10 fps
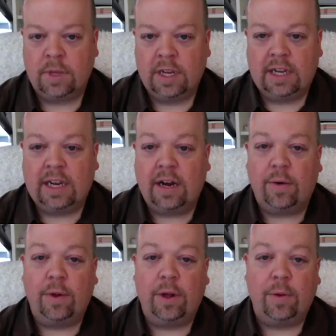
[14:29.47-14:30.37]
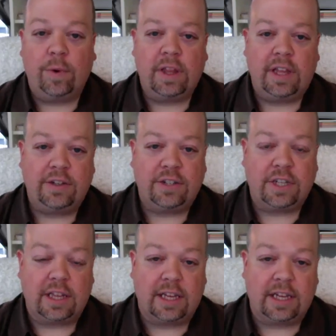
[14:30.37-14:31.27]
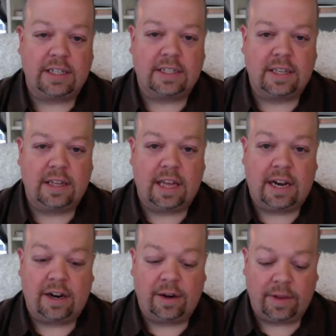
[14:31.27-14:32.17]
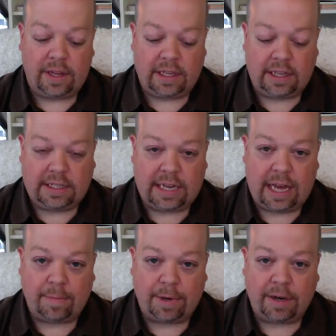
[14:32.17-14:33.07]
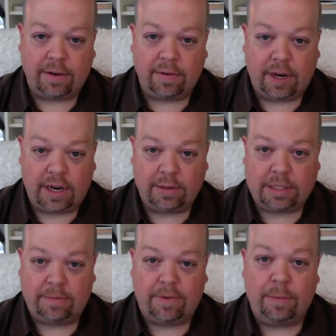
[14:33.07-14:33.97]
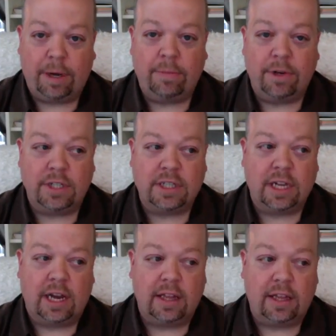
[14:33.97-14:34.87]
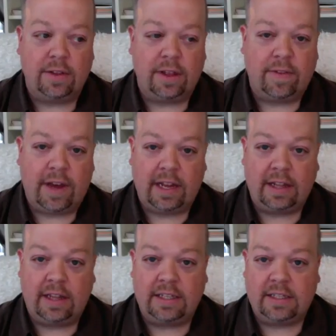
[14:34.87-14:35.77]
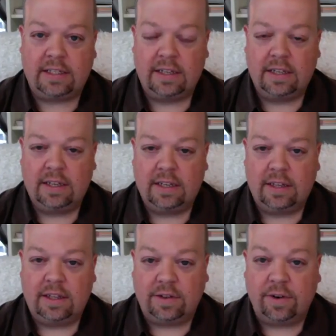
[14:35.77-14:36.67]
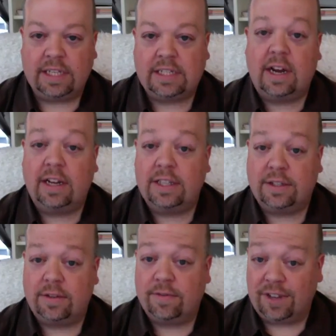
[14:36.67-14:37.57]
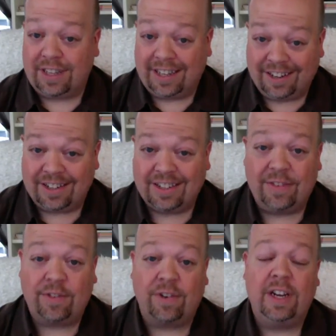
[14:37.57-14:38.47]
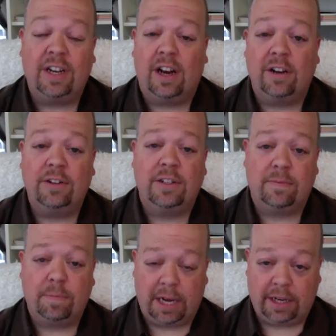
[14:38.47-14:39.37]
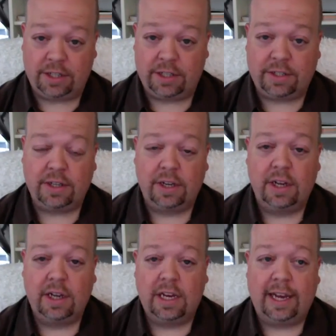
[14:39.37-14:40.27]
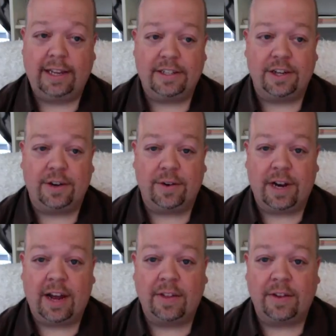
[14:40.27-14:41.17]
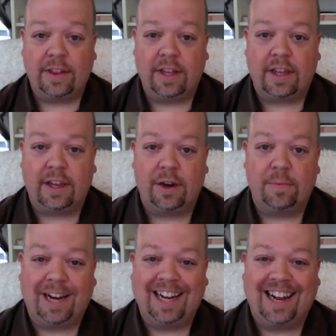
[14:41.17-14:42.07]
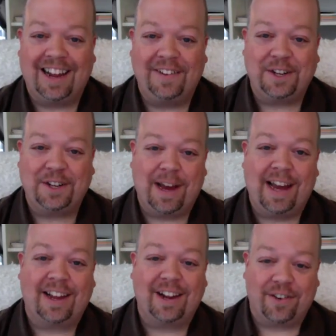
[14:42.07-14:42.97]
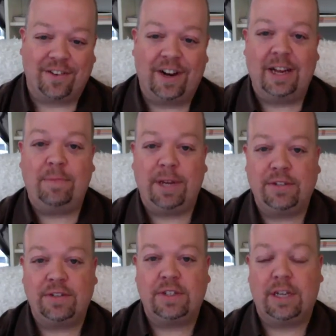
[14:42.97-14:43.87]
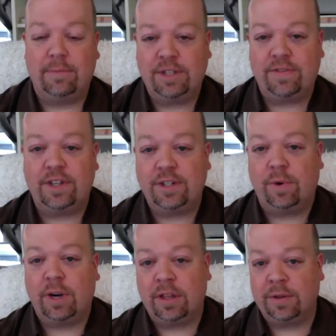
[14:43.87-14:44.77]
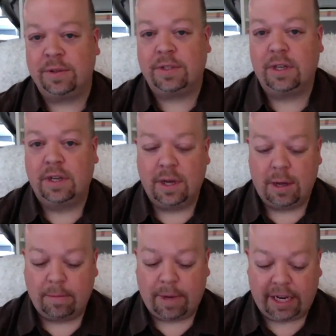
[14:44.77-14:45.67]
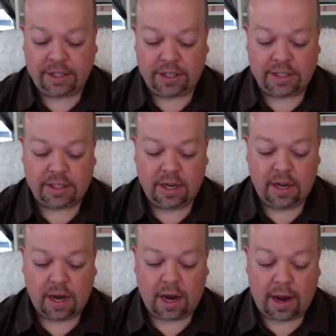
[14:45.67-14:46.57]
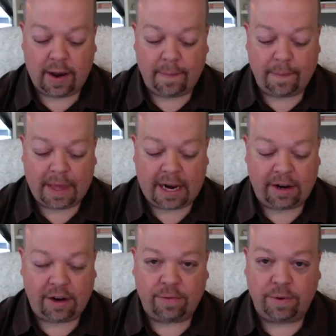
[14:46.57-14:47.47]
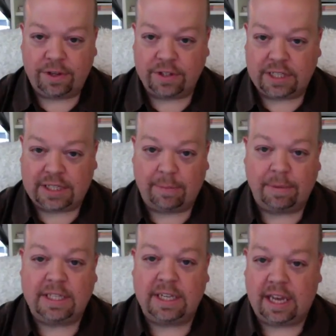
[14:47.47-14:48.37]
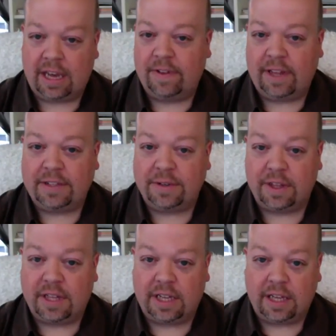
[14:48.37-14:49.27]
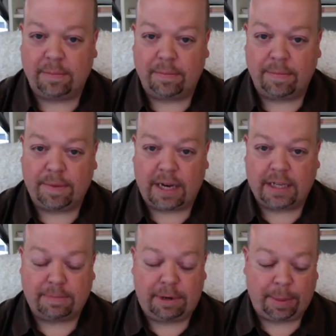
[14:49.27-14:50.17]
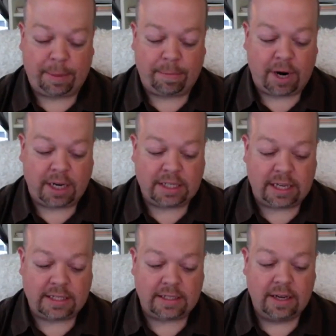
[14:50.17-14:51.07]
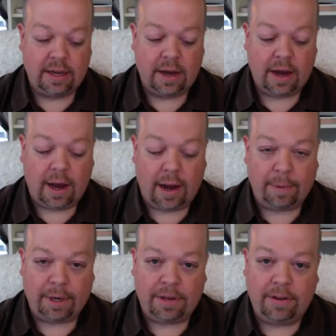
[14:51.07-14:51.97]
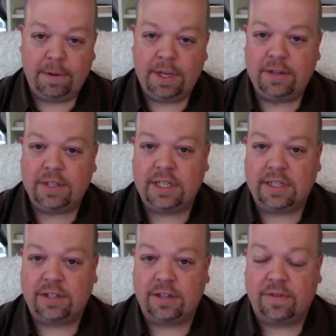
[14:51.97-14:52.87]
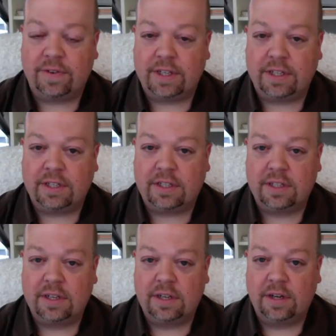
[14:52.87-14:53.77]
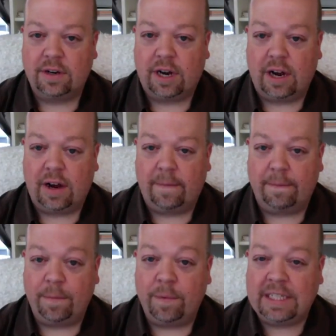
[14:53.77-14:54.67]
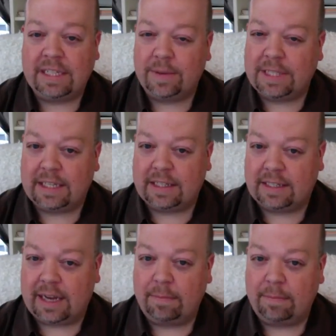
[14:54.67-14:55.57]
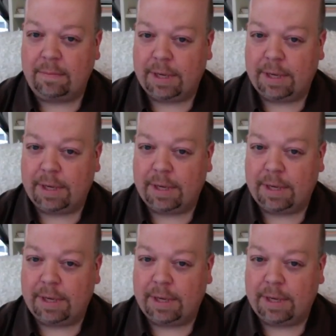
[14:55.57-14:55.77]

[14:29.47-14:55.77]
Now, one of the interesting things that I know that it's happening right now with some of our members, they've had these great sites for years. They've created hundreds of pages. Mm-hmm. And so now they're thinking, oh my, I have to go back and create a Pinterest image for each one of those pages. And I know for using templates in Canva and that sort of thing, it can kind of speed up the process. But you've been using a service recently. Was it Design Pickle?